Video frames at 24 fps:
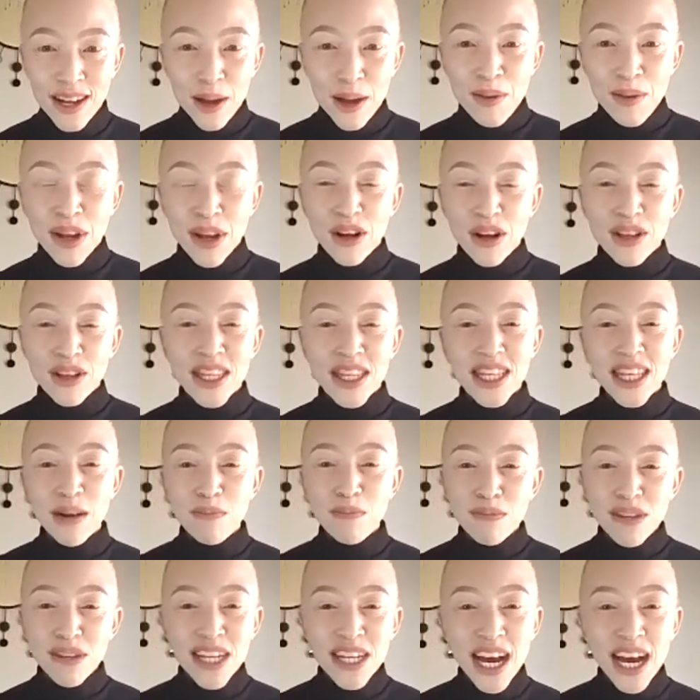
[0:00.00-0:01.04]
Because
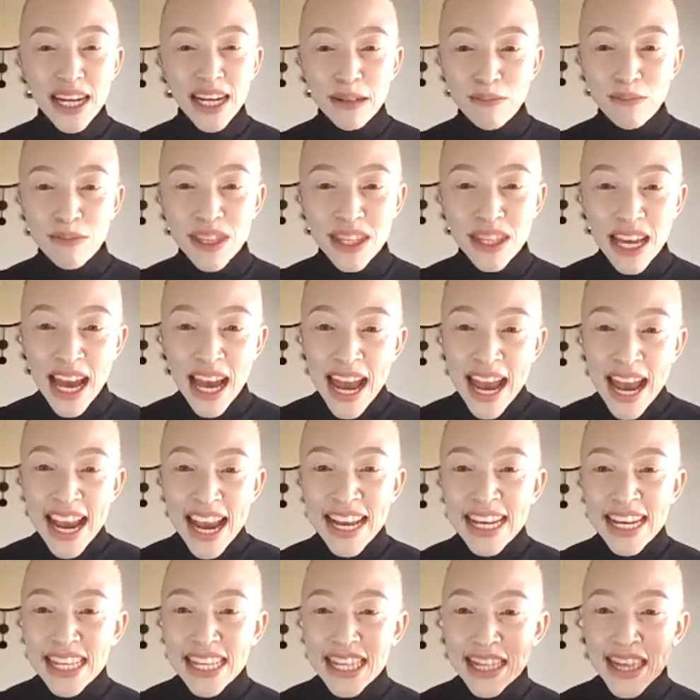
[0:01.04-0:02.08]
sometimes
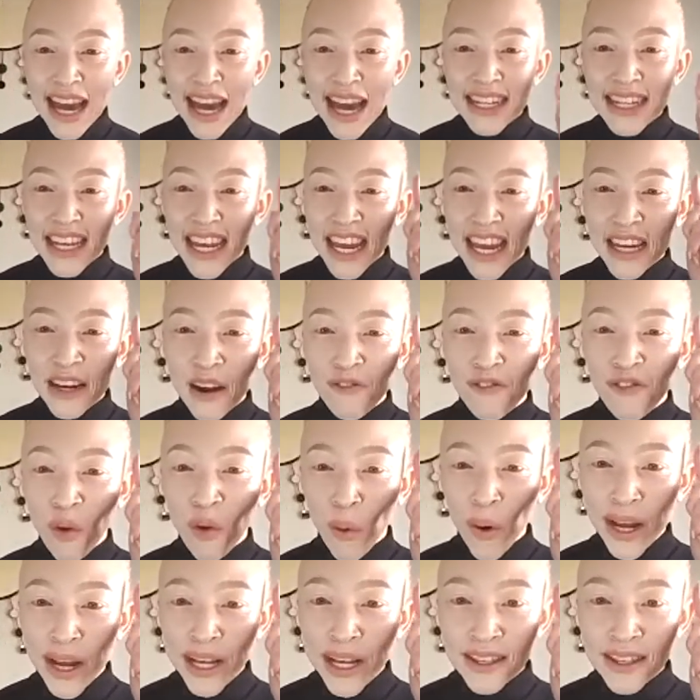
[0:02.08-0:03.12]
it is that inner
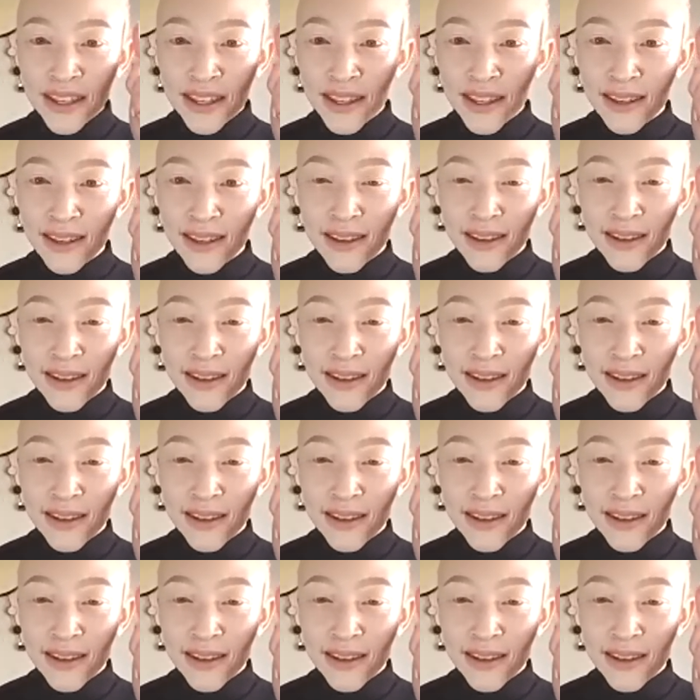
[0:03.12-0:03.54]
voice